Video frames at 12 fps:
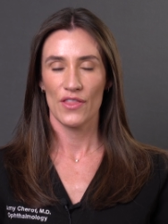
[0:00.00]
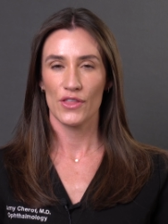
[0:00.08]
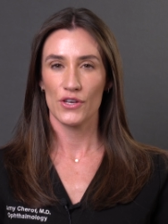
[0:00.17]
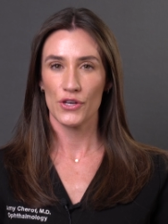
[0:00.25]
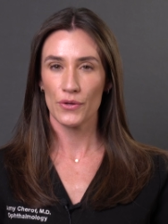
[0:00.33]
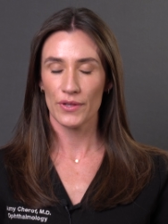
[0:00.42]

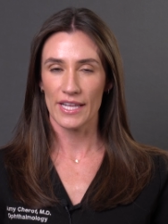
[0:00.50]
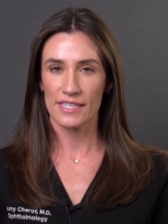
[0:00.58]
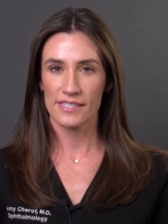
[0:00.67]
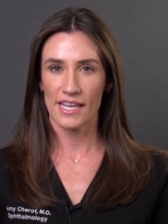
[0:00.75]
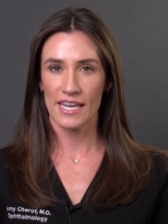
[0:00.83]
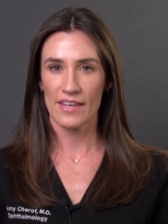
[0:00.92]
The new
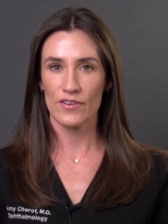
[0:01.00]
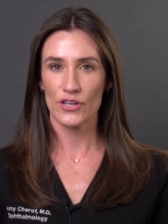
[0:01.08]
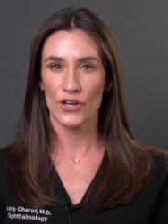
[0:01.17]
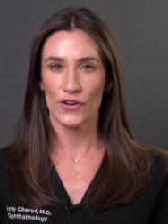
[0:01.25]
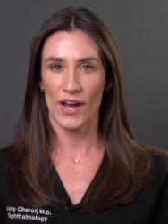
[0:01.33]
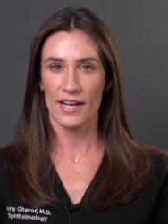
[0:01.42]
lens can even
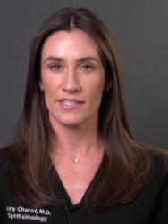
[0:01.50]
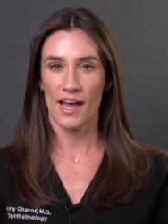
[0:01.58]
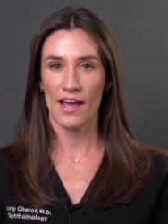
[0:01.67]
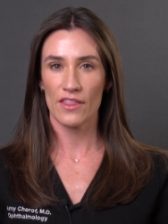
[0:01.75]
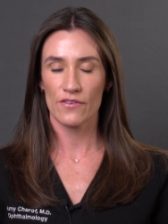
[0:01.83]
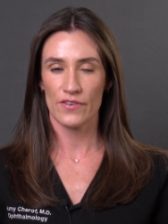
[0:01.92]
correct
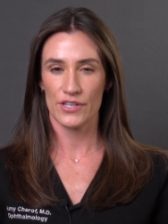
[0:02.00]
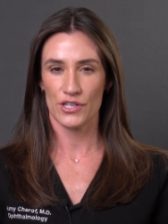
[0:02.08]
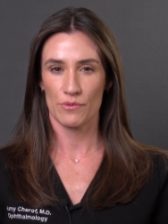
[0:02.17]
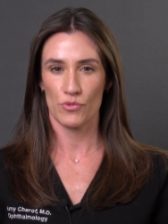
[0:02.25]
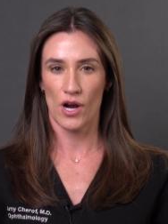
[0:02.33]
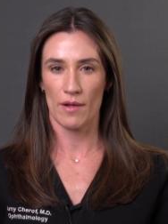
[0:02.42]
other
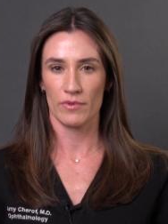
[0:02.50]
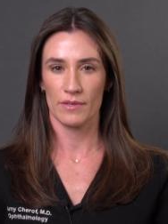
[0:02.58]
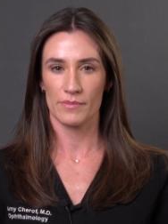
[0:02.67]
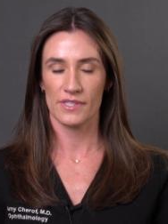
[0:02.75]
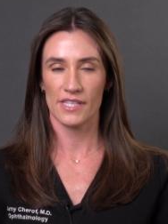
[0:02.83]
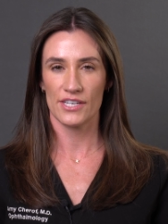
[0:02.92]
vision
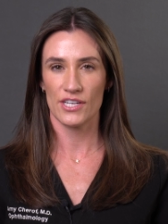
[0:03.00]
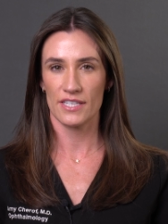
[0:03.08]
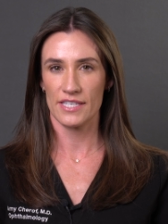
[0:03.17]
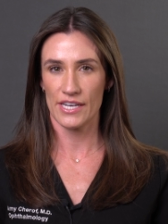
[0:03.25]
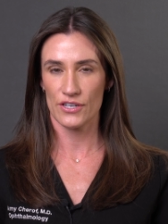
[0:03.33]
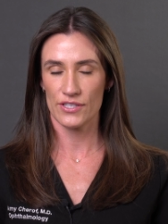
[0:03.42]
problems such
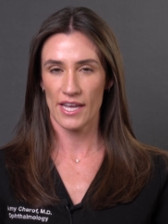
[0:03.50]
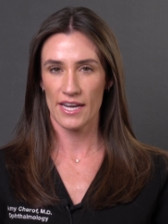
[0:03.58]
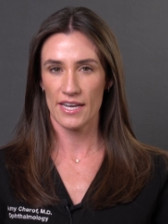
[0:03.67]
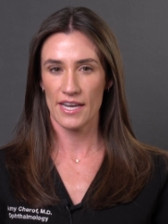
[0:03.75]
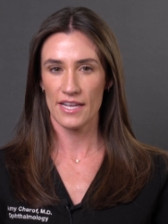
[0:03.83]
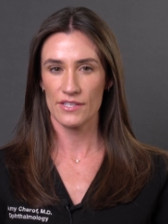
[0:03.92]
as
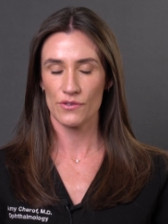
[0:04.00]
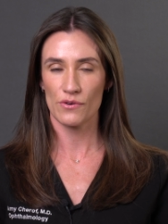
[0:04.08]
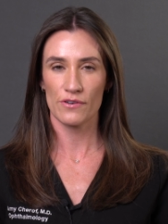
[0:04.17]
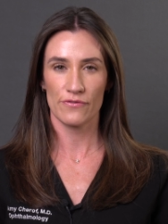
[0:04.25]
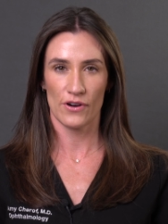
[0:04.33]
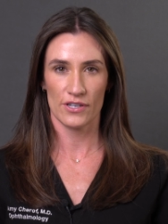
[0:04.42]
nearsightedness
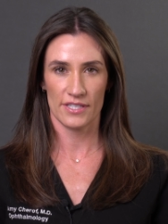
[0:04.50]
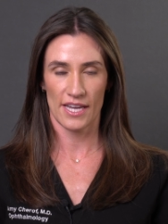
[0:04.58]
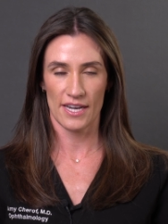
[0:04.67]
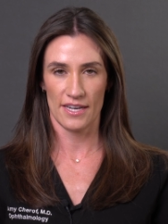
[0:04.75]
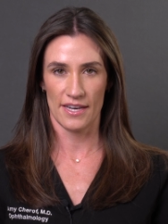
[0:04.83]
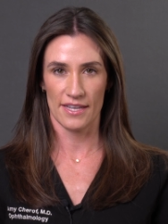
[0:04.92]
or
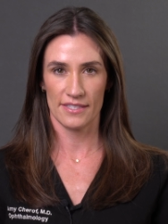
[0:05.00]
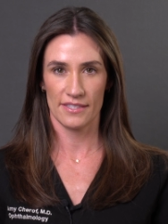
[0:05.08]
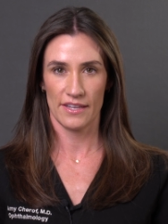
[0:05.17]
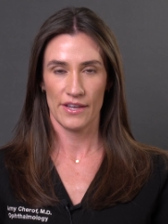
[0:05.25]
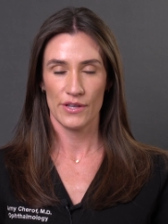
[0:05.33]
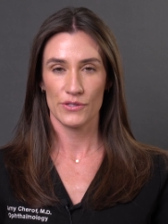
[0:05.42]

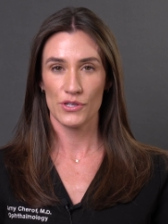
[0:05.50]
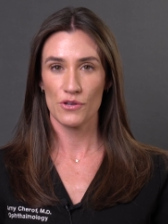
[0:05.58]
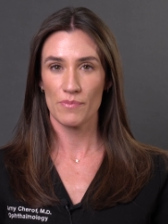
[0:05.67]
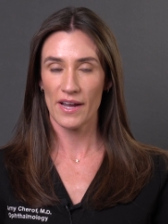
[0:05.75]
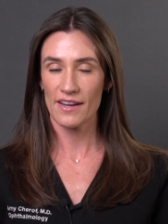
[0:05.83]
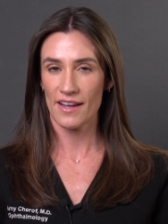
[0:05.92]
farsightedness, so
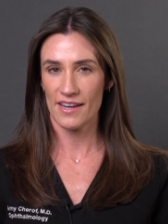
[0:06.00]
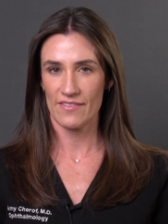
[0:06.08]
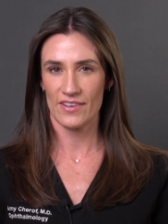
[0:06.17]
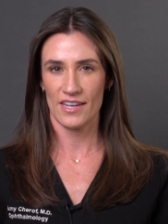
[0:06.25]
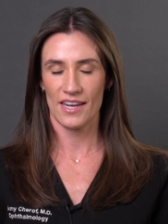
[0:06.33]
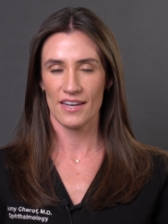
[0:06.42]
you might not
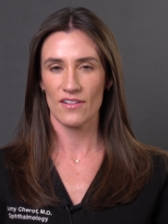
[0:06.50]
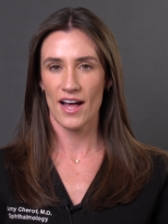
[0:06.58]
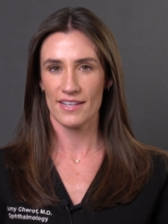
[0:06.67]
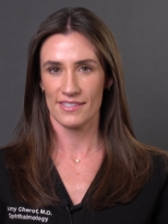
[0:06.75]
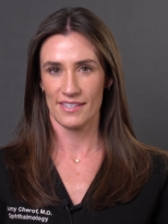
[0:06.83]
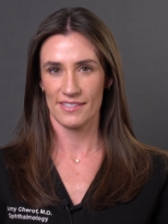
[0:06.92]
even need
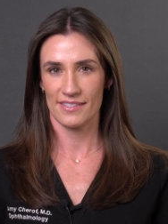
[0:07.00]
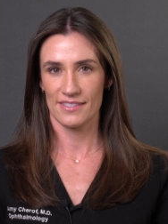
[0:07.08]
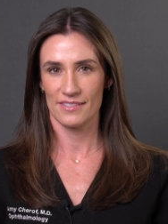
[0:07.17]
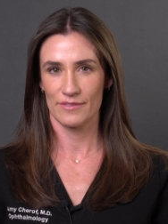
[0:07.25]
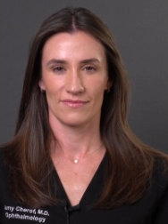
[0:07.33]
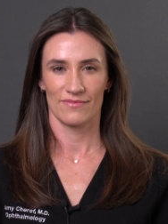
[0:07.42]

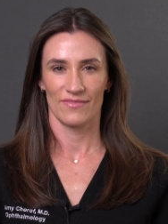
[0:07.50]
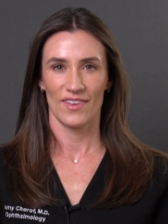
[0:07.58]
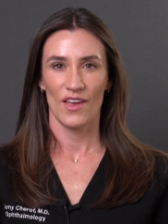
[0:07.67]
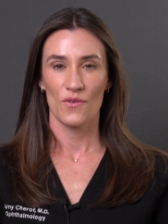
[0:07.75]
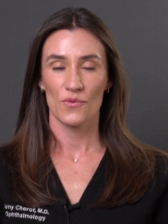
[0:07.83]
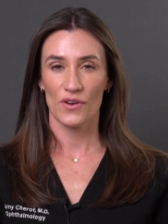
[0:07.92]
glasses.
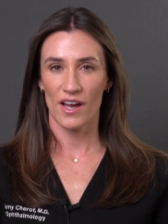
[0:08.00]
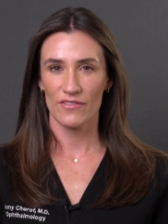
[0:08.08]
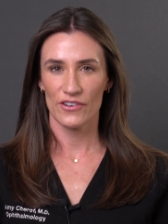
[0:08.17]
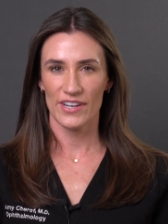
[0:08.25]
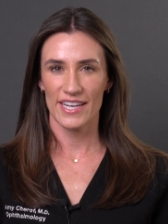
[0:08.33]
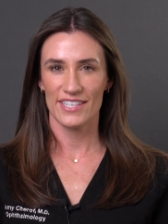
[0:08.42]

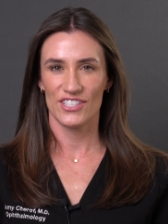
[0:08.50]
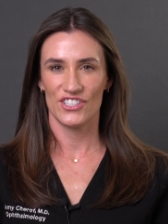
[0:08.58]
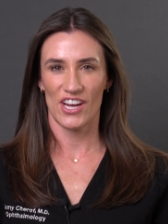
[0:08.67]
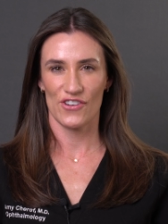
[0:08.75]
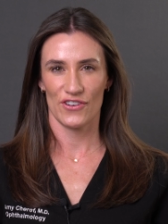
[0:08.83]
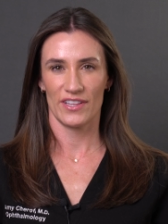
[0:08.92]
Recovery is
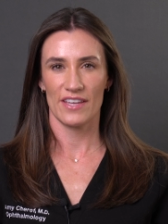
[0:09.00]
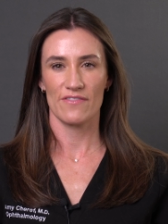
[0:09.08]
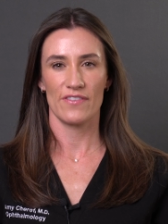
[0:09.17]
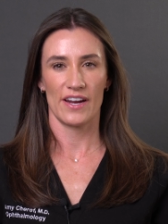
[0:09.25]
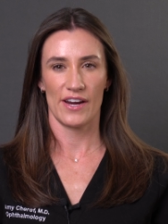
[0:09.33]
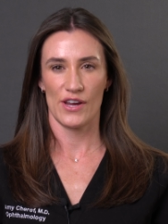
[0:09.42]
generally
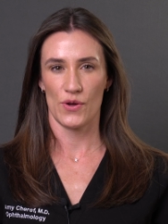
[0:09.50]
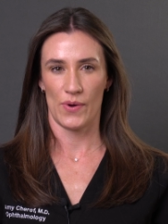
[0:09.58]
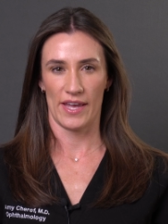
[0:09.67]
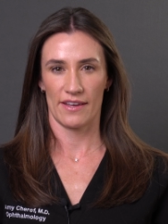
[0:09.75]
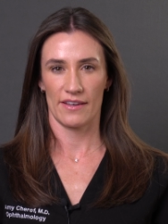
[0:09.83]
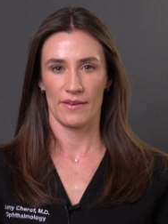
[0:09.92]
very
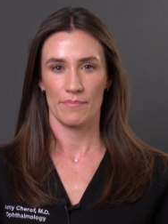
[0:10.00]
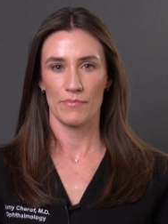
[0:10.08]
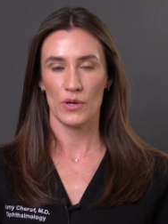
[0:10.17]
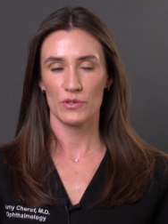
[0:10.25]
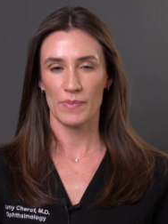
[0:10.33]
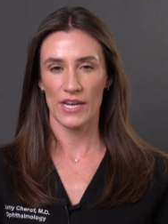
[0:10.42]
quick.
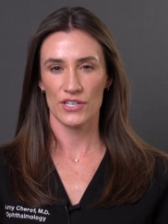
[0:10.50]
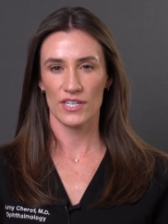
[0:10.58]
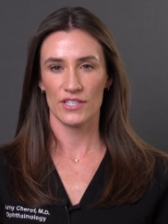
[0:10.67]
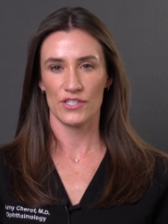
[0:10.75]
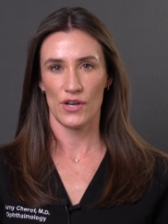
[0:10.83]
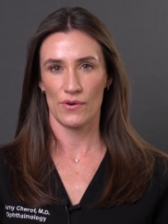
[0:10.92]
Most
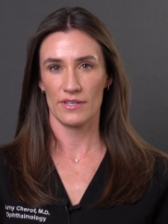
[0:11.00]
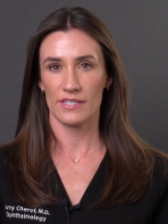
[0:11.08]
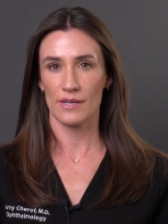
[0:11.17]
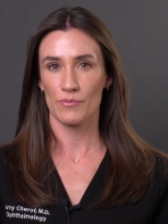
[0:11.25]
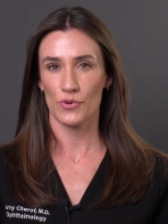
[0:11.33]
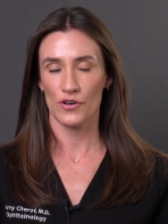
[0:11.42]
patients
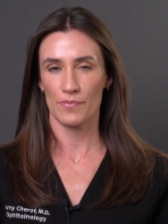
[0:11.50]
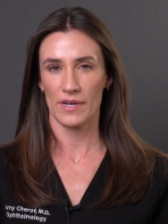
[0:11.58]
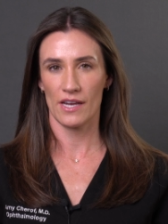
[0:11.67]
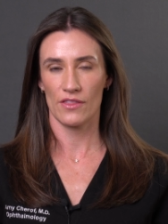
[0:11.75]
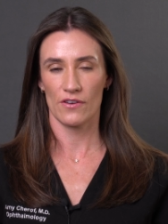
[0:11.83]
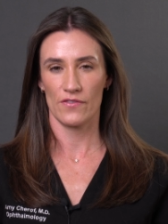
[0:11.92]
notice an
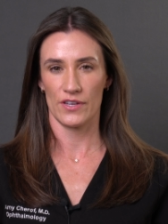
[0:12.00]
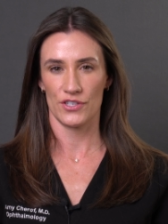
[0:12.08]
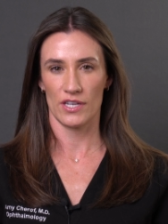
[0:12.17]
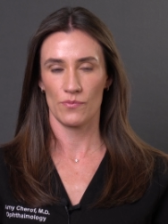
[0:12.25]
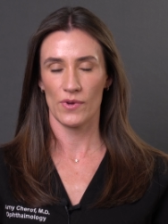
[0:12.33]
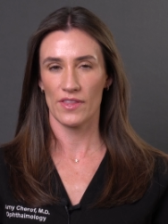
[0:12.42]
improvement in their
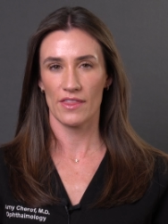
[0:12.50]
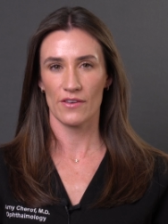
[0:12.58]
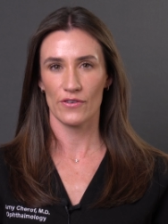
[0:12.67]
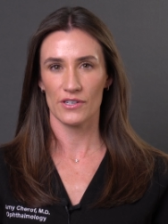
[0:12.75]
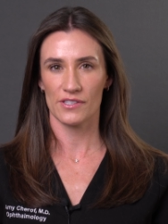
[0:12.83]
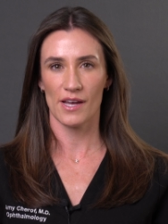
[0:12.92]
vision within the
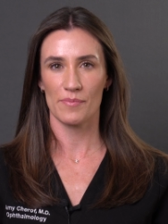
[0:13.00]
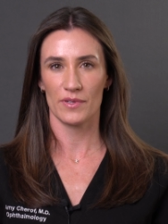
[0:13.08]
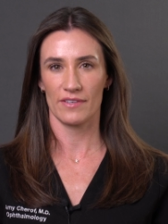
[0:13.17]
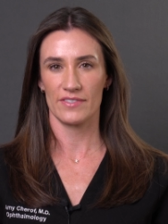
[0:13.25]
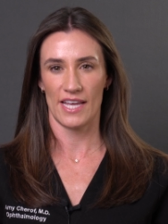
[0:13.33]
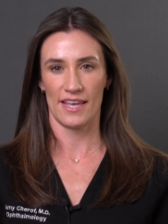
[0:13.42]
first
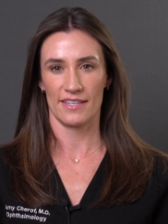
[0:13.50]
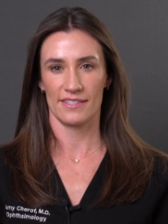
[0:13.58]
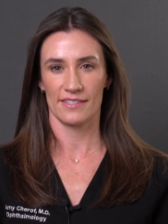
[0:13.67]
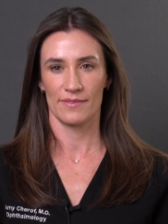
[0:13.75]
couple of days.